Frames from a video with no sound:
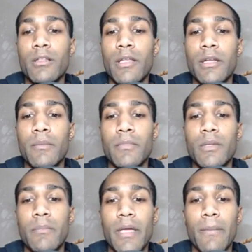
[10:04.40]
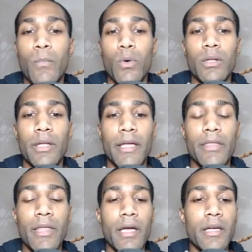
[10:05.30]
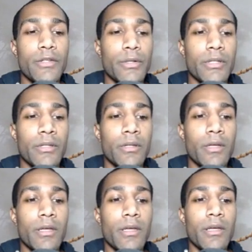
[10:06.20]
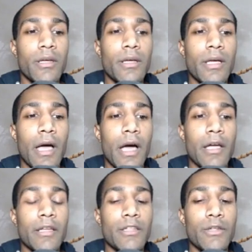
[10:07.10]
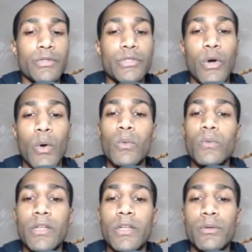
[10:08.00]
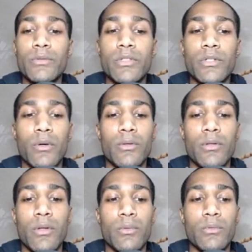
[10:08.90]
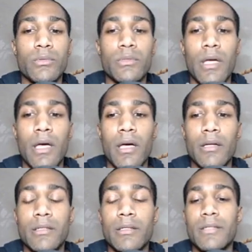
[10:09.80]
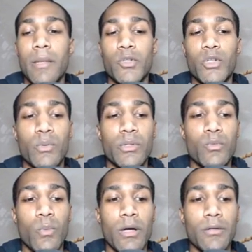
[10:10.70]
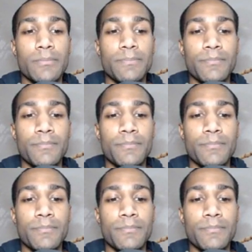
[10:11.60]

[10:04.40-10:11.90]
and to make more like that. And you can use your own videos to go to those to step 2 as well.